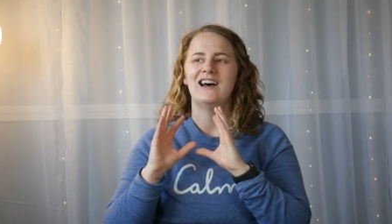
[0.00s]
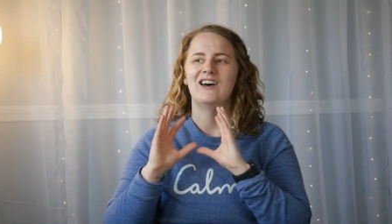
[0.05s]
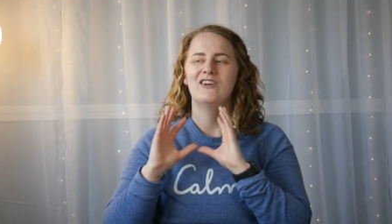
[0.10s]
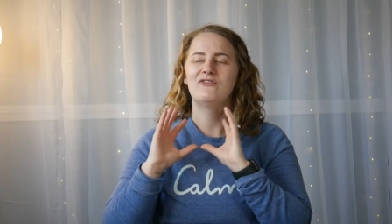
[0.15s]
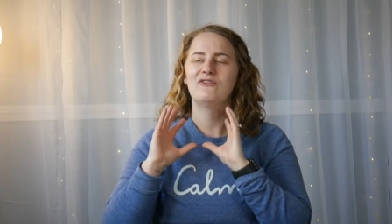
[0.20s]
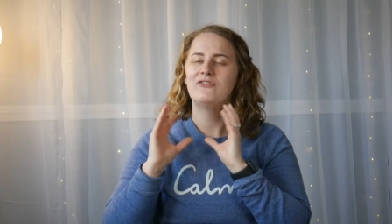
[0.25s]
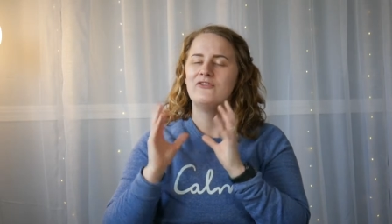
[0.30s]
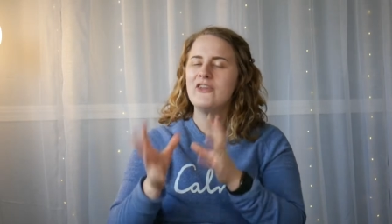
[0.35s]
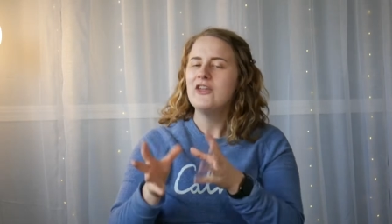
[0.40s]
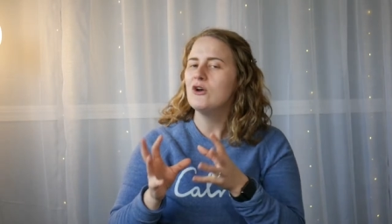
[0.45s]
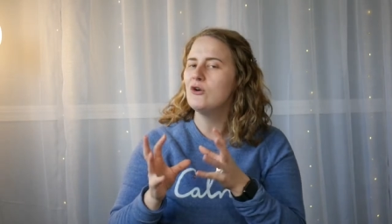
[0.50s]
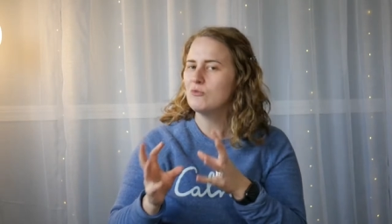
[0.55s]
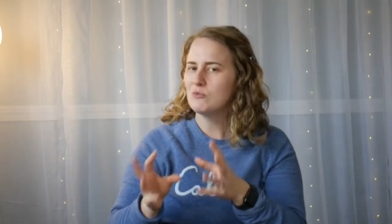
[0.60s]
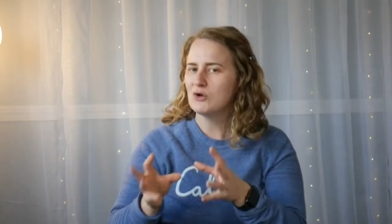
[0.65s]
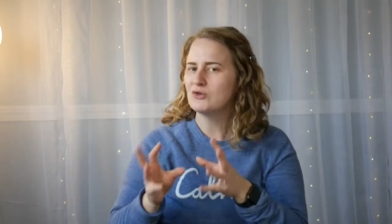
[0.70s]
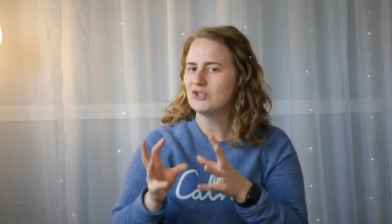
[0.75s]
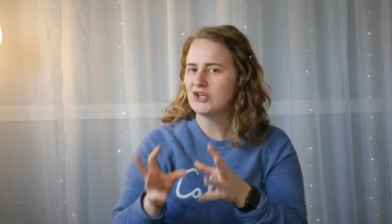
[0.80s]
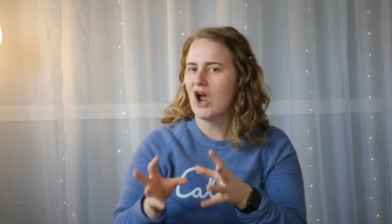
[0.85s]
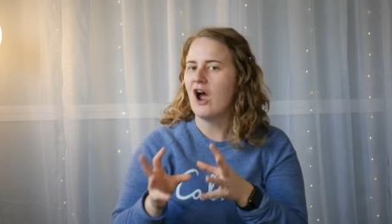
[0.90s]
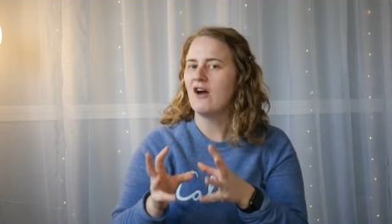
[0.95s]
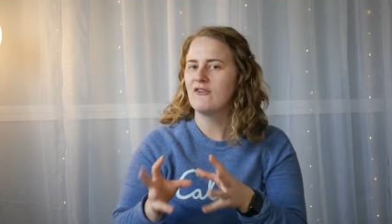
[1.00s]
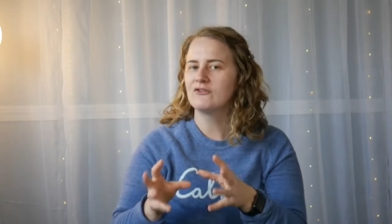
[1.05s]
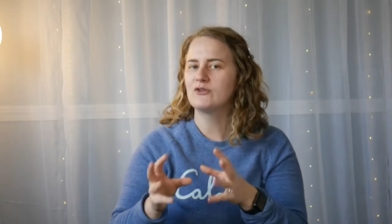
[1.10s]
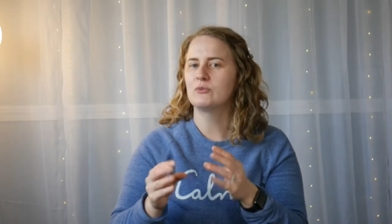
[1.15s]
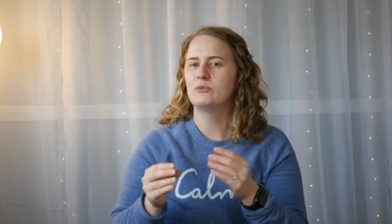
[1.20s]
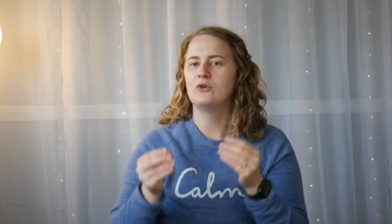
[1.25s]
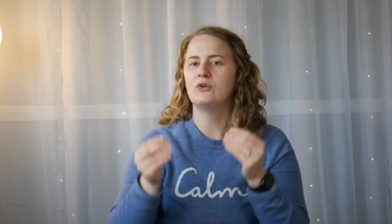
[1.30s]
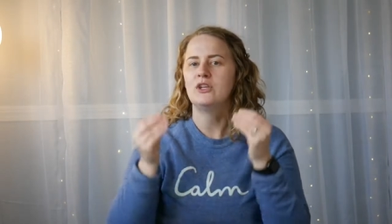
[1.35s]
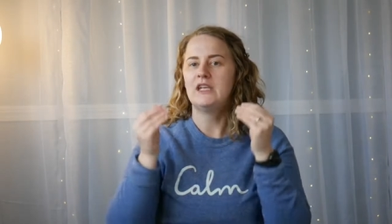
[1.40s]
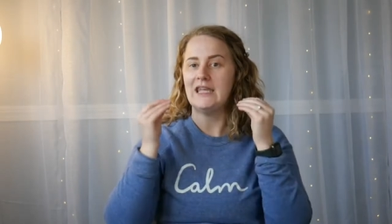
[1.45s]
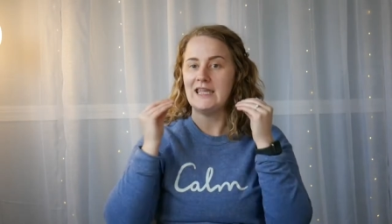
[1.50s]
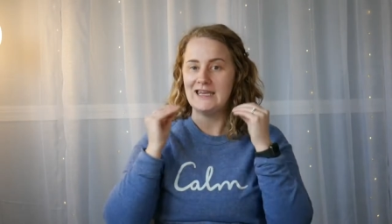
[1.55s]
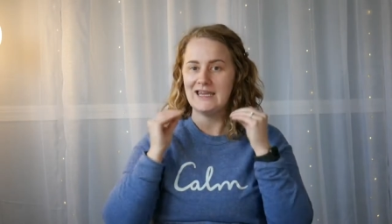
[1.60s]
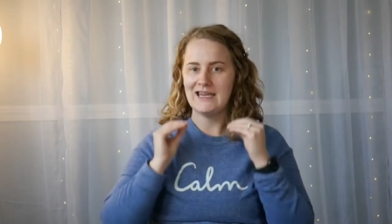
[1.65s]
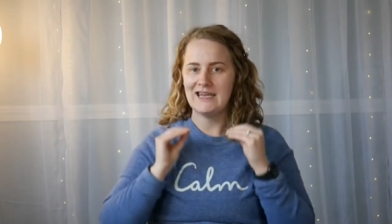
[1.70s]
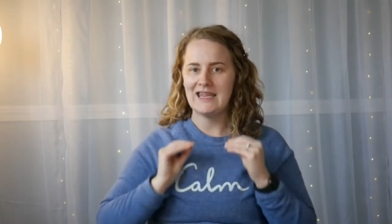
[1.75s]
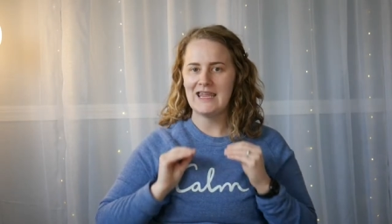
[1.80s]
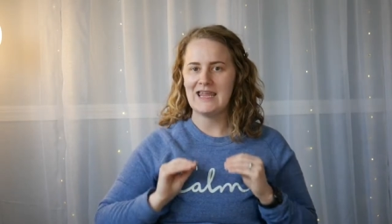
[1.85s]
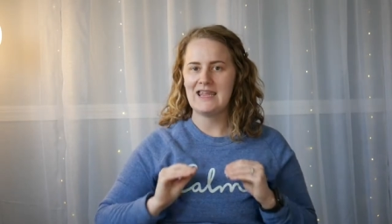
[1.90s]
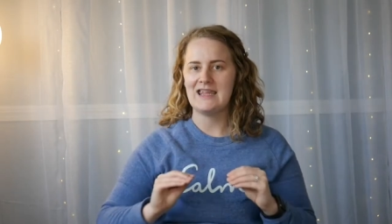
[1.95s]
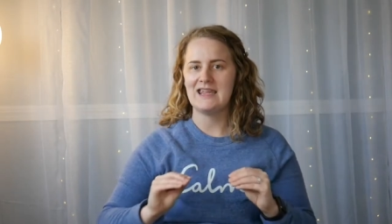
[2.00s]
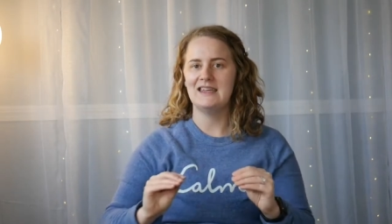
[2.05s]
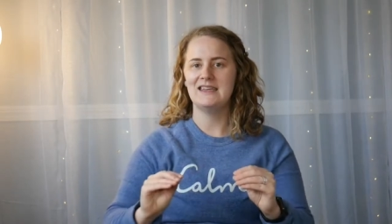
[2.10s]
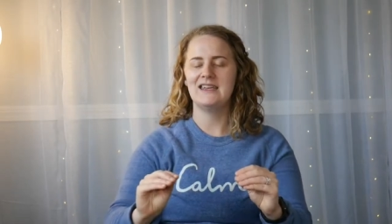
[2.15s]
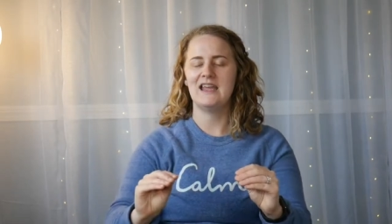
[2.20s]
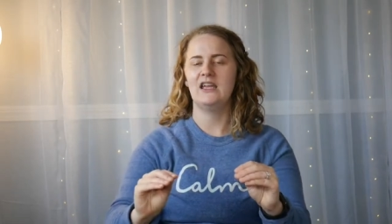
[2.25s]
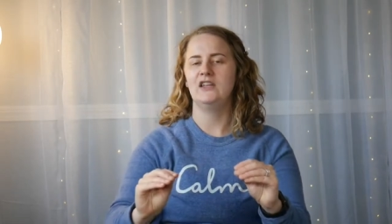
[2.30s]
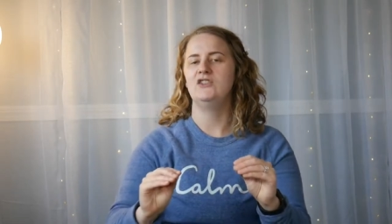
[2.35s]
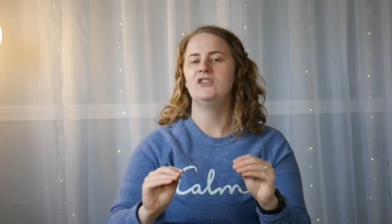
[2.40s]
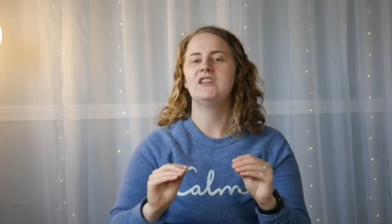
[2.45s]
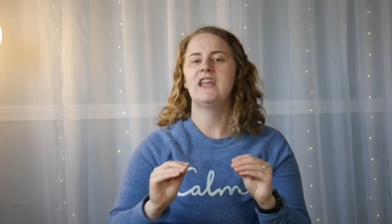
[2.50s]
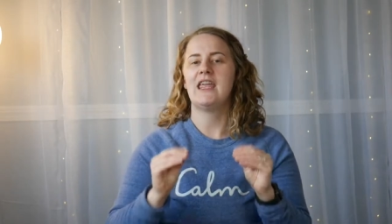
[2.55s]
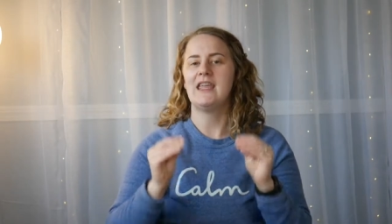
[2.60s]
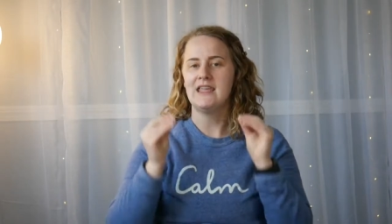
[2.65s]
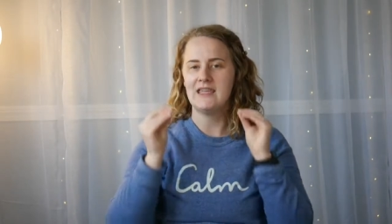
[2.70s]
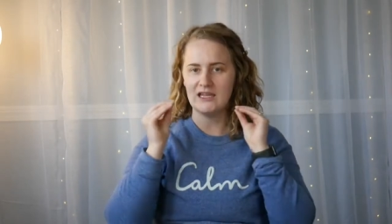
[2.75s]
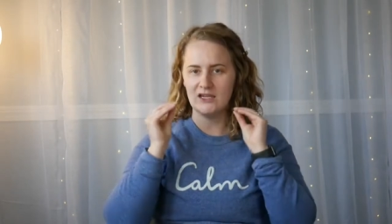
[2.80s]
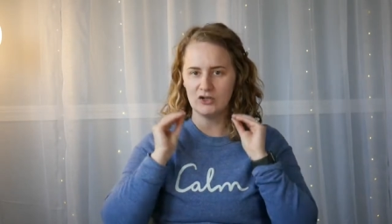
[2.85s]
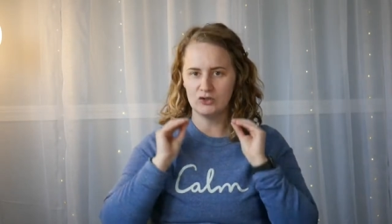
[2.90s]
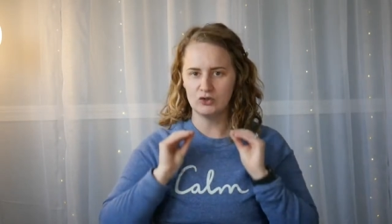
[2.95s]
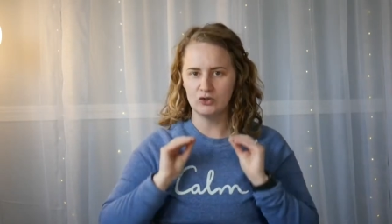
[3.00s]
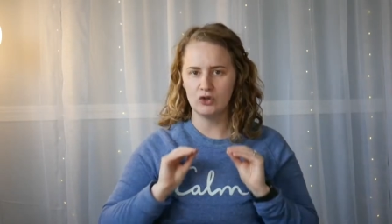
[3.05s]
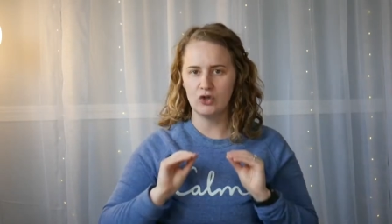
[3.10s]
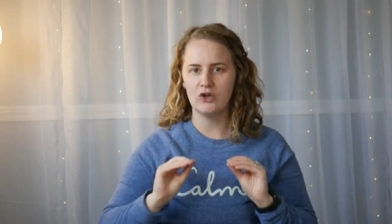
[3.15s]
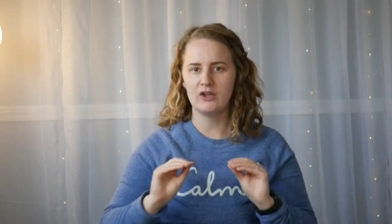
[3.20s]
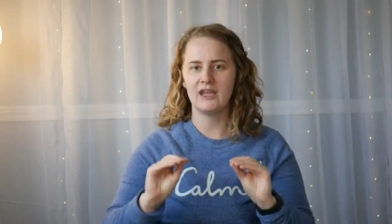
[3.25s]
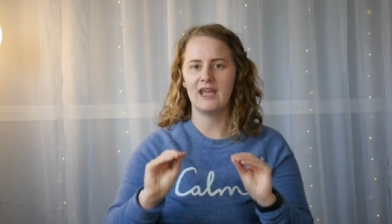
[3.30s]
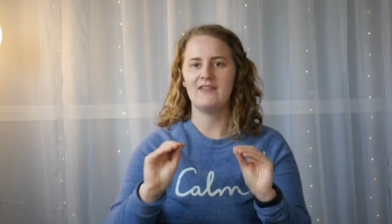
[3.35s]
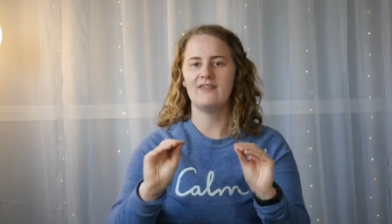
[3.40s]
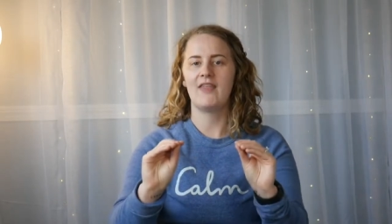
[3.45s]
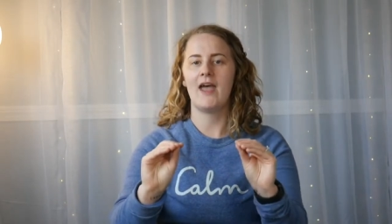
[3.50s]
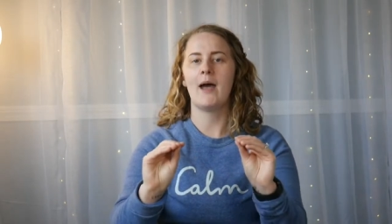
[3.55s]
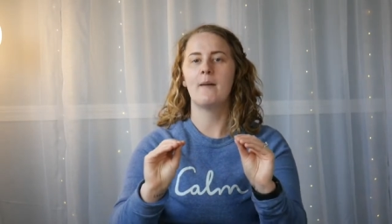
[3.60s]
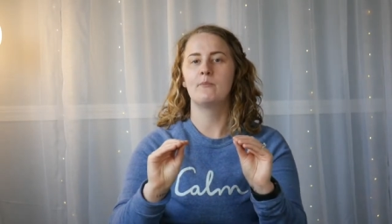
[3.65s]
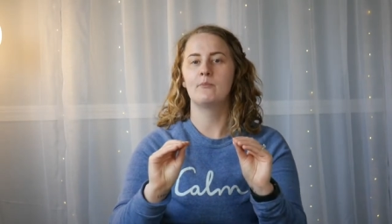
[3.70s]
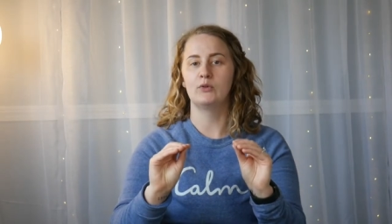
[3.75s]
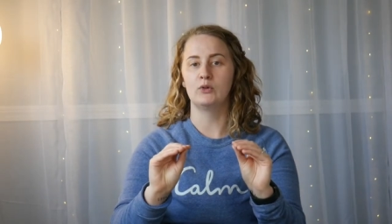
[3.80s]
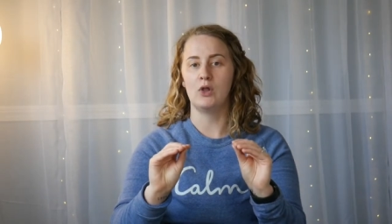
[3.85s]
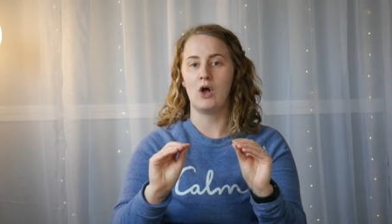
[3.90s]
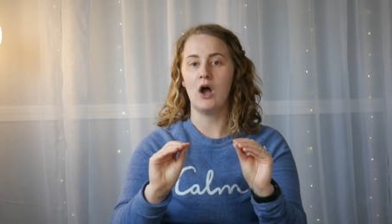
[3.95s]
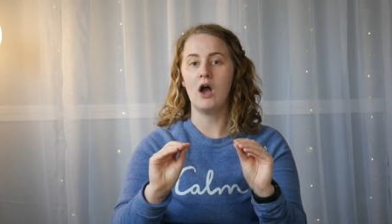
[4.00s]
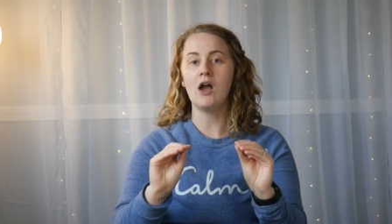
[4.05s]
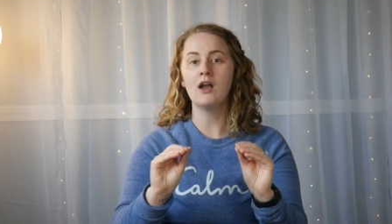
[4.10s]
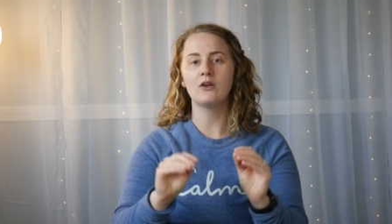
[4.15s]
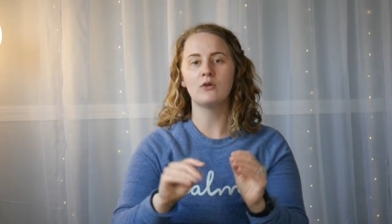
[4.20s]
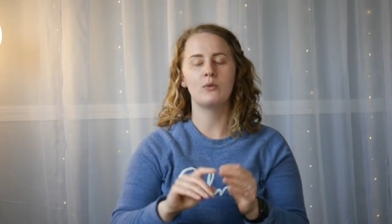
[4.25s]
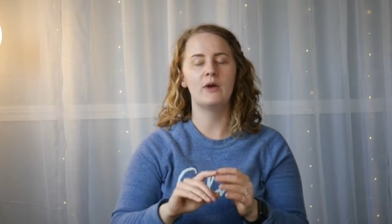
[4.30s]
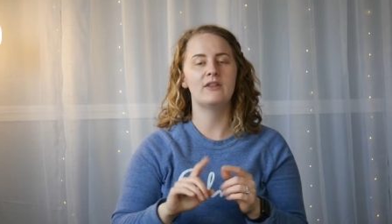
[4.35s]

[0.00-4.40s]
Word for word: feel most comfortable getting in and taking a look at that block,